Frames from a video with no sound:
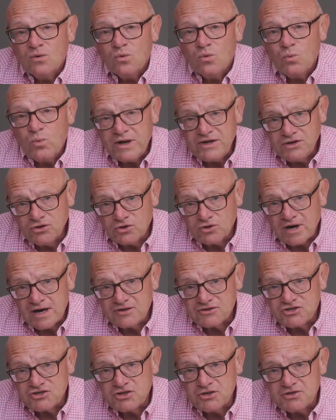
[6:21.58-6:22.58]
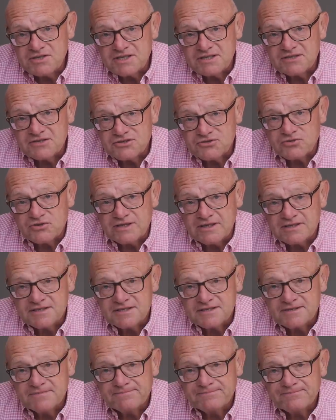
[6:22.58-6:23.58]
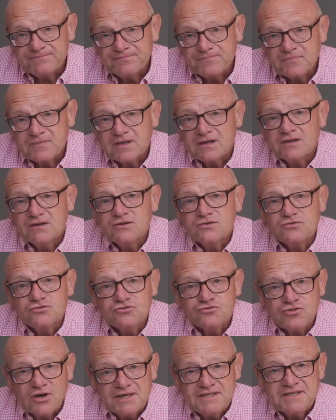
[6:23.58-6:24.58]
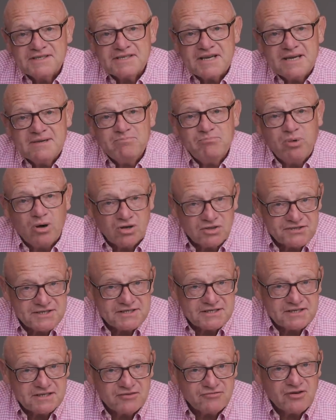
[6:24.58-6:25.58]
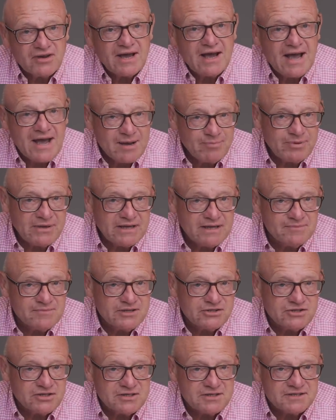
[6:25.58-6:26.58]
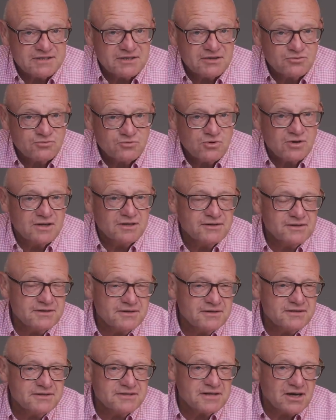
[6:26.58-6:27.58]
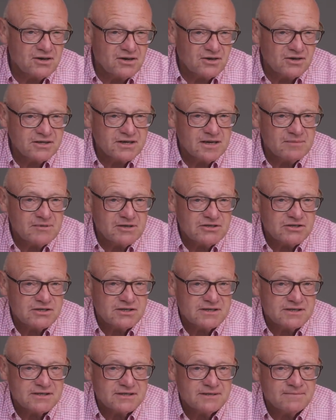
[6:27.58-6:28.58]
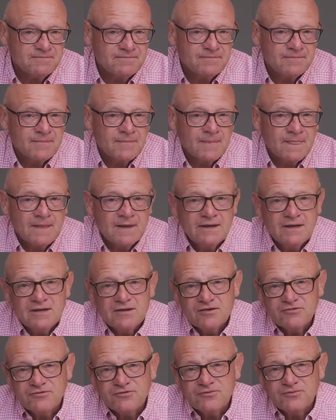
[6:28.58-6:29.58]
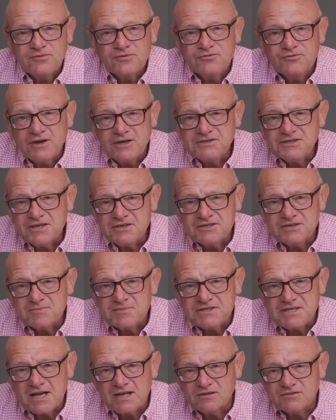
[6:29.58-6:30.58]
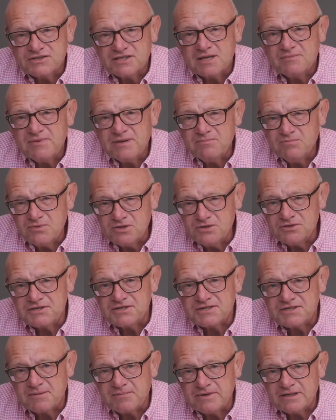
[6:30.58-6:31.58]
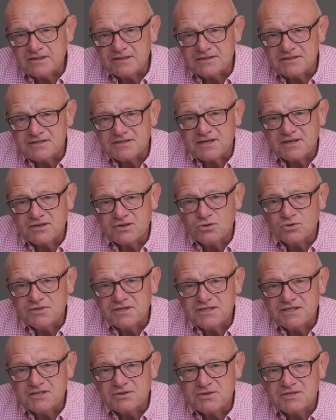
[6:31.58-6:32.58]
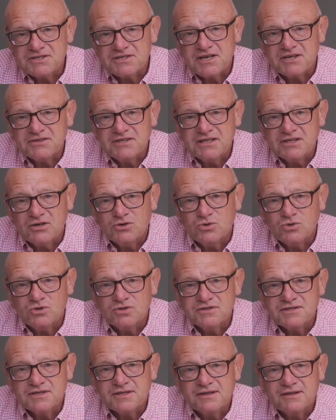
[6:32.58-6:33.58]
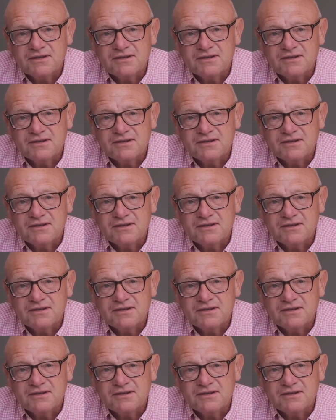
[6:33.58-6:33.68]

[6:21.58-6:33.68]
When you're out shooting the streets, try to take positive, happy images rather than dark images. Photos themselves can be mood stimulants, and according to a study called